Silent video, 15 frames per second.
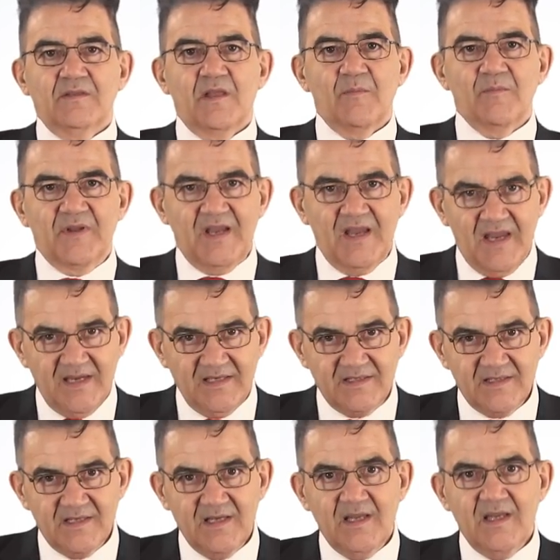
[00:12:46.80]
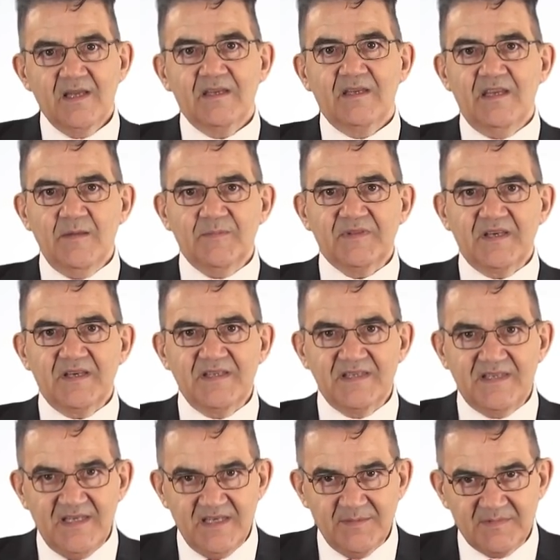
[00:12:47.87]
Number eight, keep the
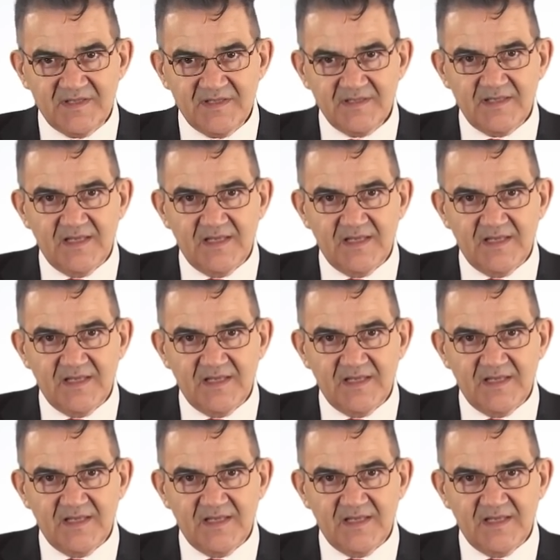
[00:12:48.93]
receipt